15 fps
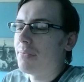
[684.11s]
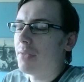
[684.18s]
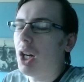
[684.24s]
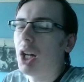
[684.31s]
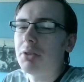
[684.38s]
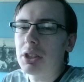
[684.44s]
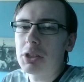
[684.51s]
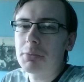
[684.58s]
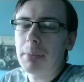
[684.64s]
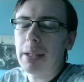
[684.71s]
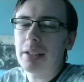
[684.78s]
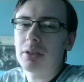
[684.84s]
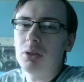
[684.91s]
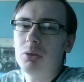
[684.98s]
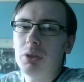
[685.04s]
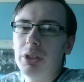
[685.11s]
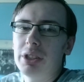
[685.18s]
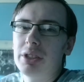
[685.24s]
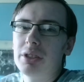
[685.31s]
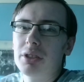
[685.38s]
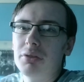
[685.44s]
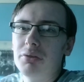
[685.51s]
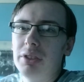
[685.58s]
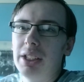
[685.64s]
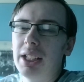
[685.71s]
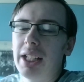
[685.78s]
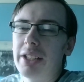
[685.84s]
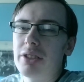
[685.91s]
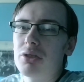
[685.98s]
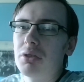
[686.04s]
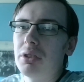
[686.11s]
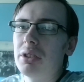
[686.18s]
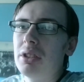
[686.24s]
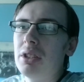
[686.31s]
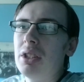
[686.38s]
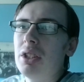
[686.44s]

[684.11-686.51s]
I respect the wishes of the electorate.